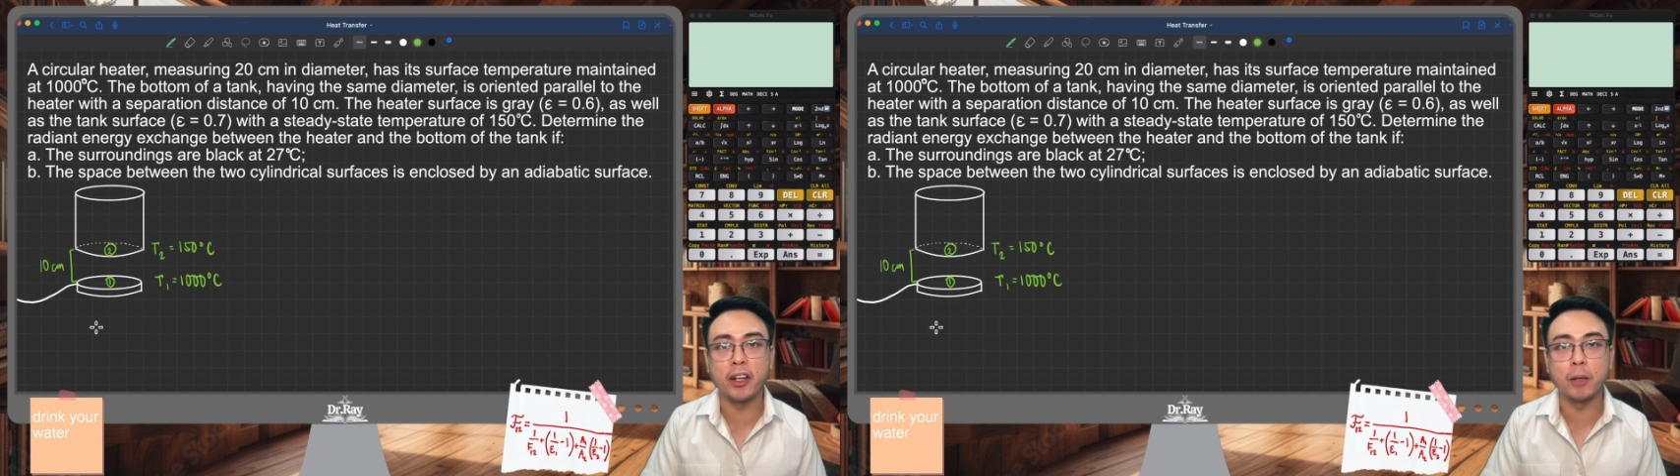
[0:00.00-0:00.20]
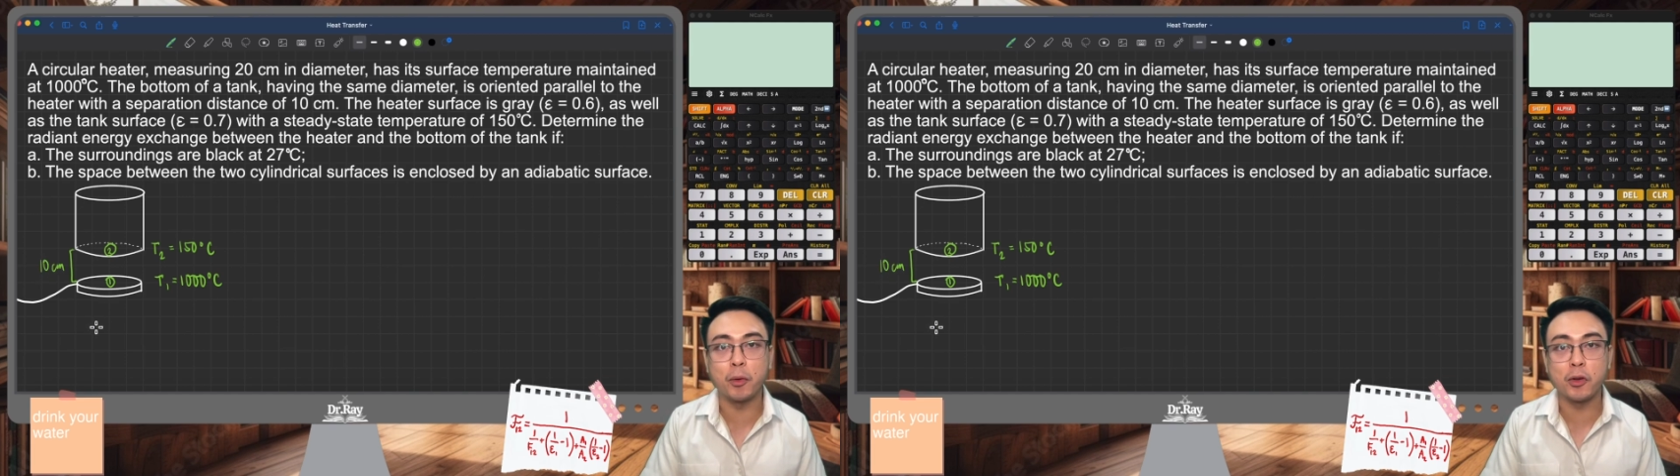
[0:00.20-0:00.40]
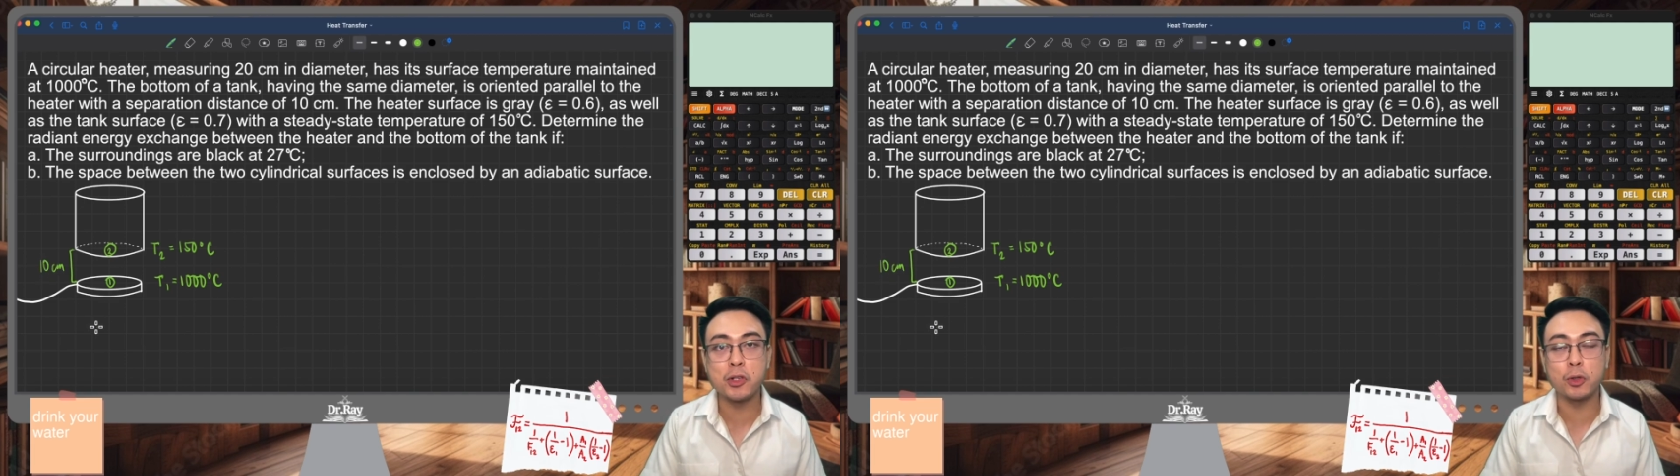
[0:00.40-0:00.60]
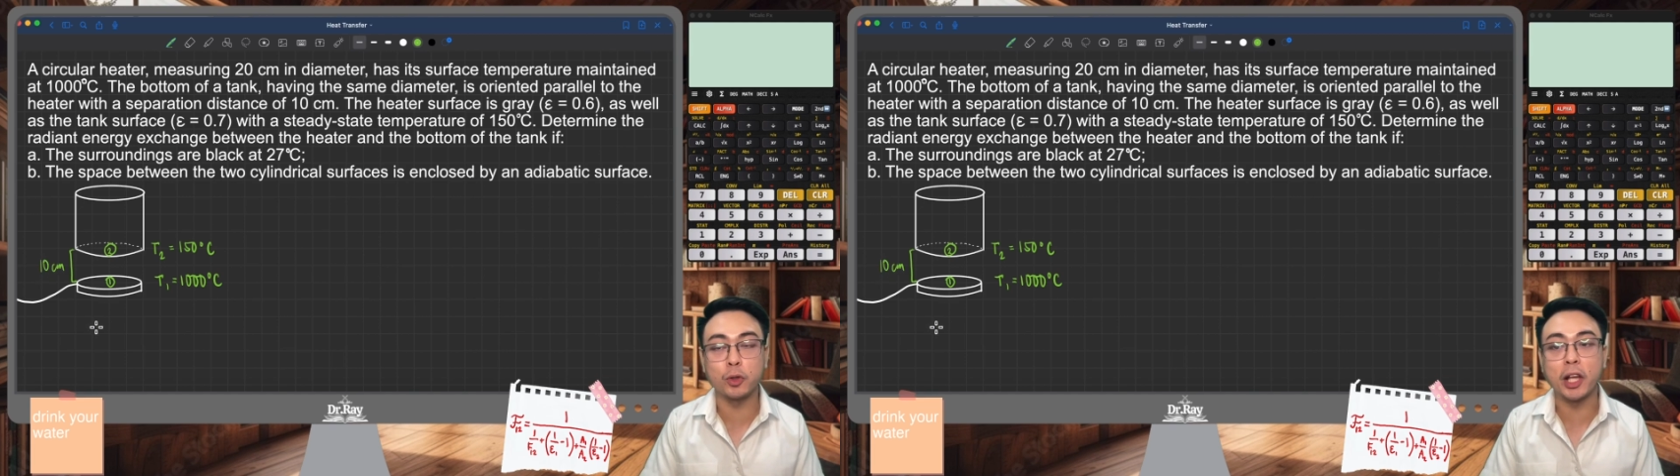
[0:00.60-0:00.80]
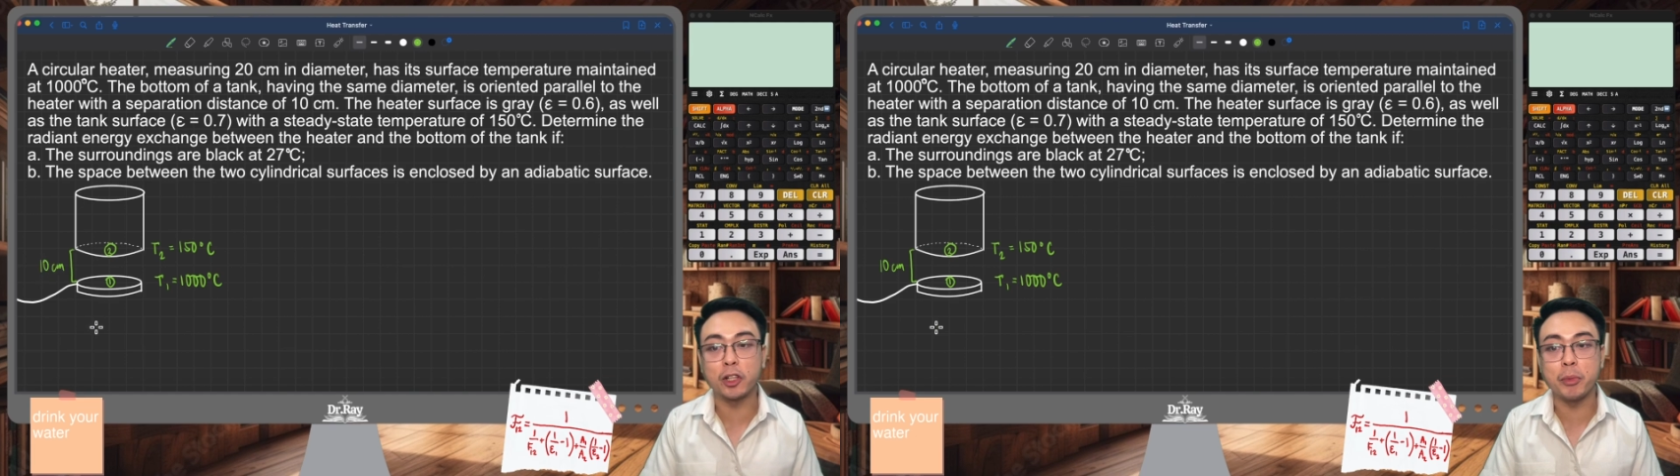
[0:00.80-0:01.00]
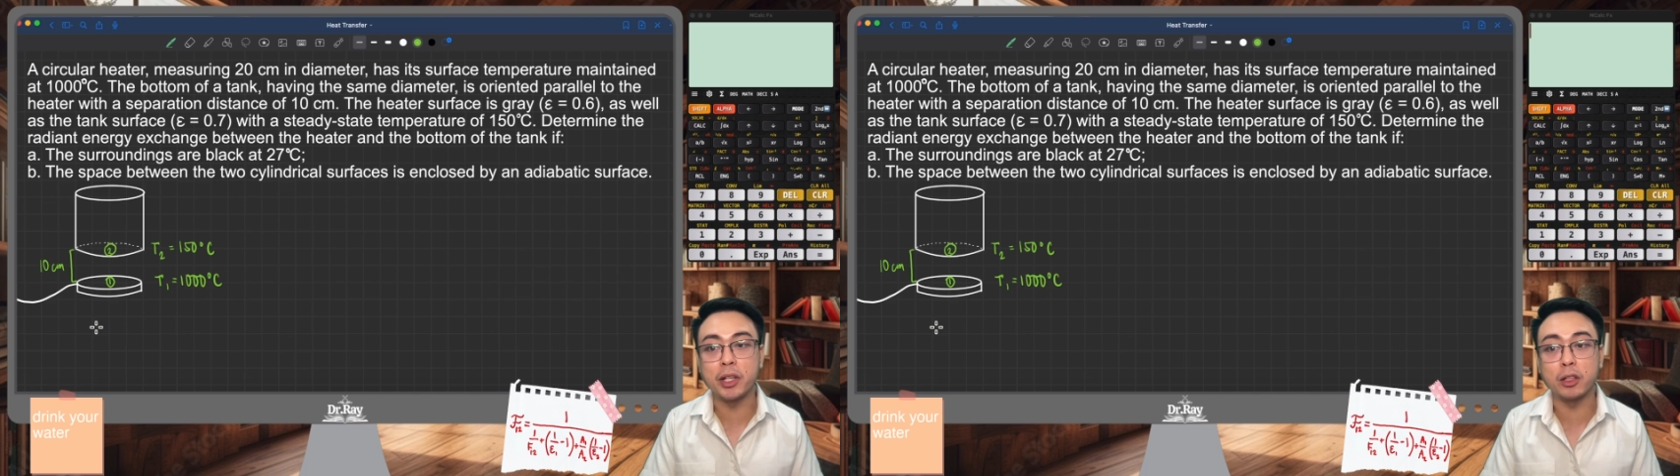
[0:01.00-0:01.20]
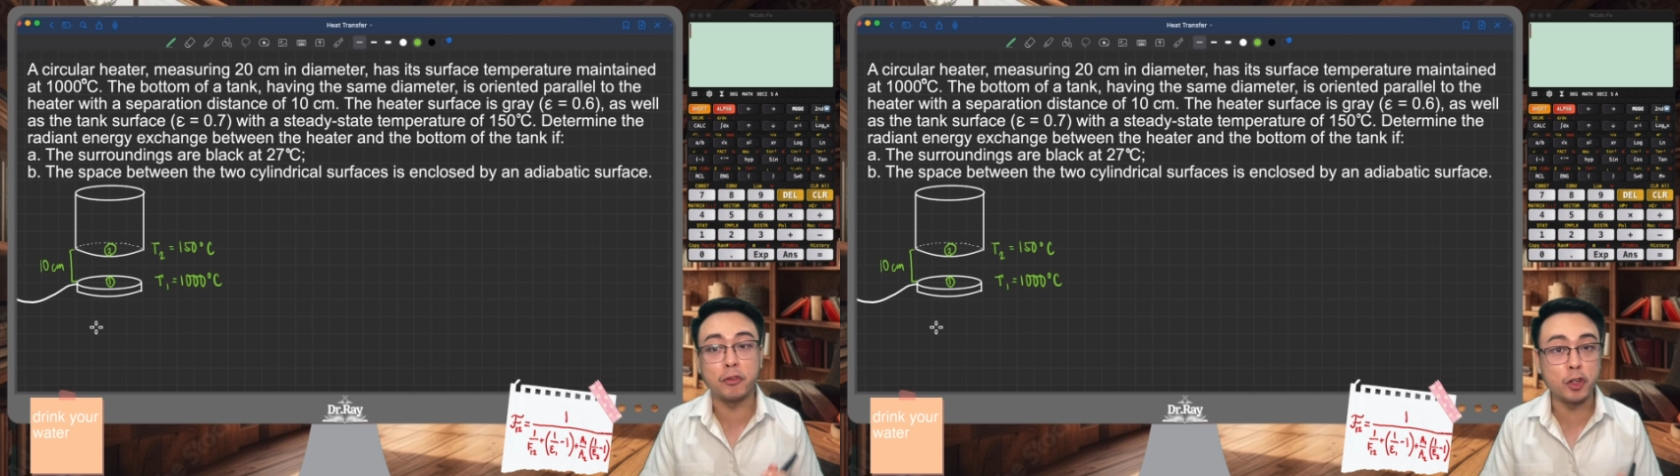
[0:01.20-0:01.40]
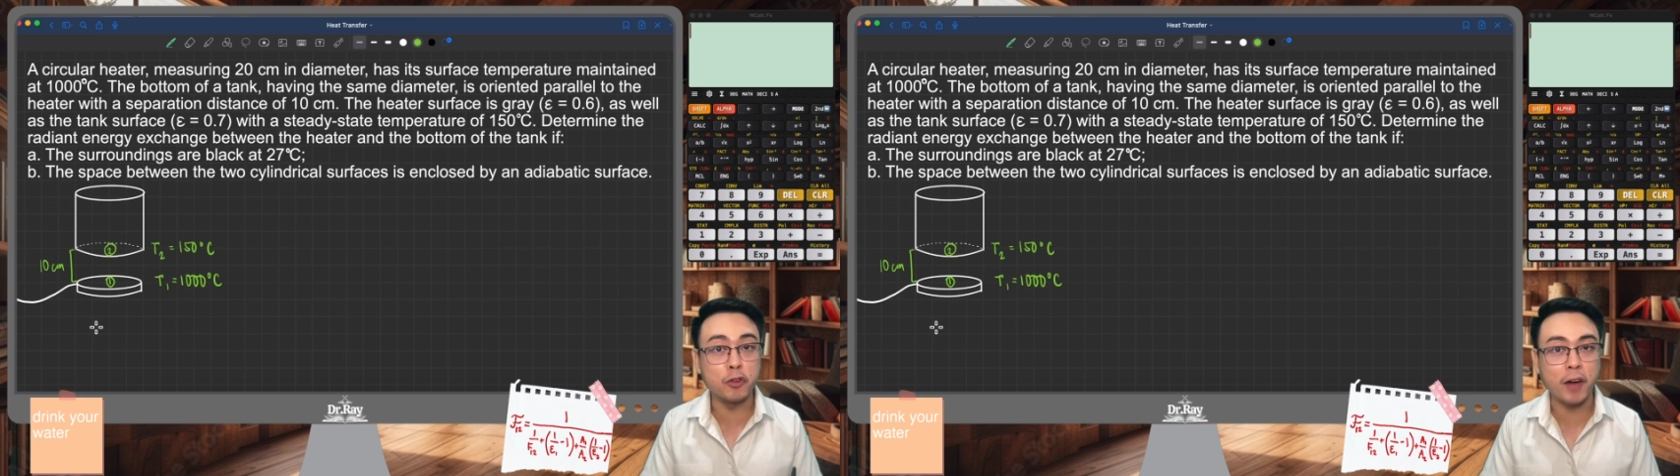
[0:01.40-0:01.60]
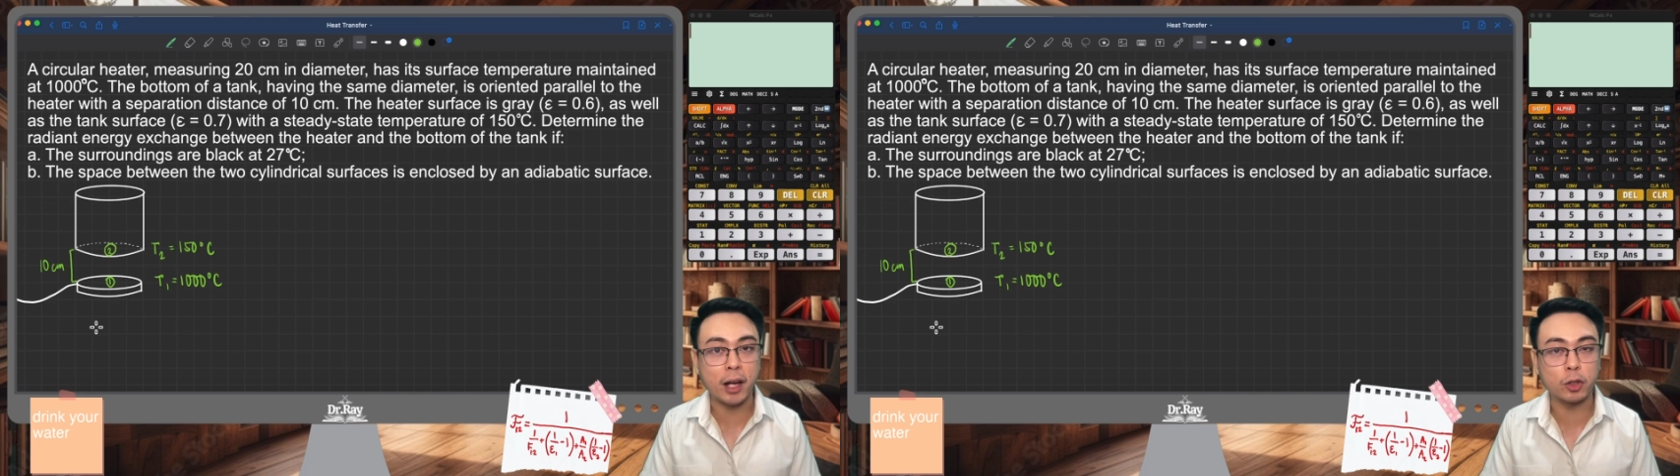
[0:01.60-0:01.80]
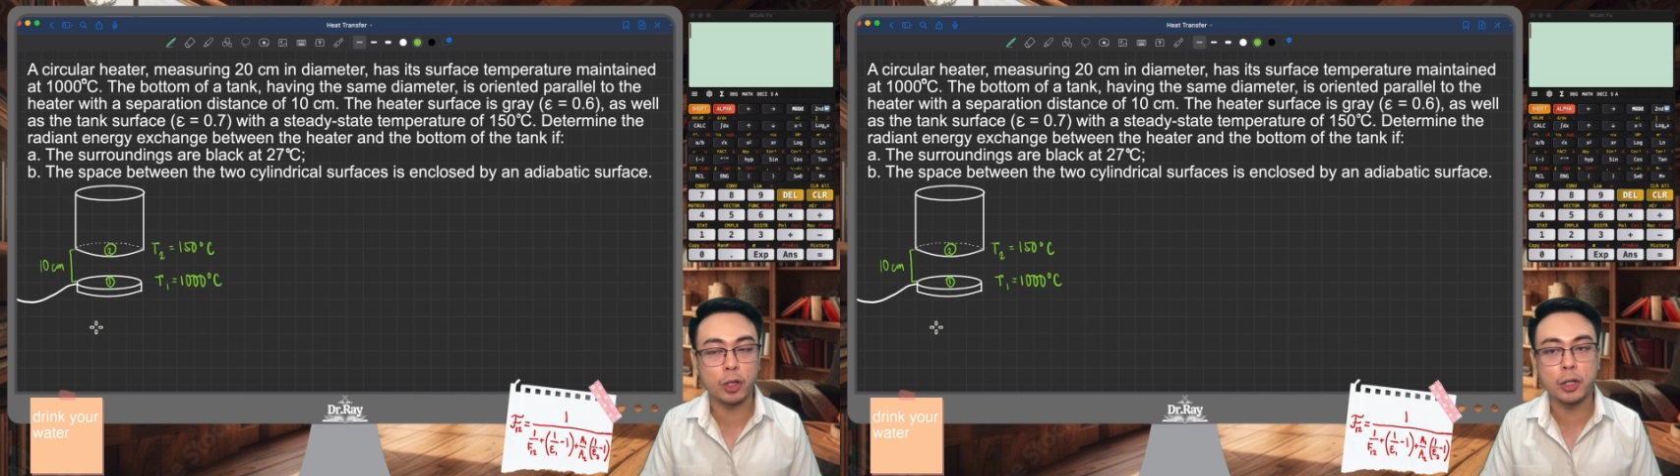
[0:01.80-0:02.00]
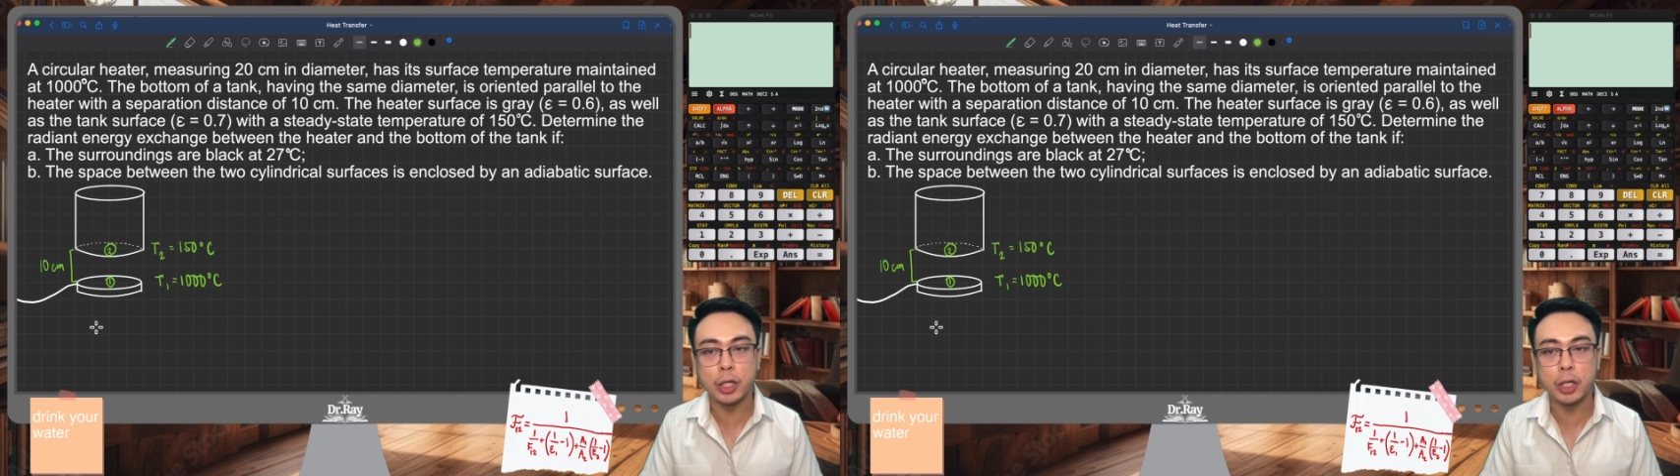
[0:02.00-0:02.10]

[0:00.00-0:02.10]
approach to determine the view factor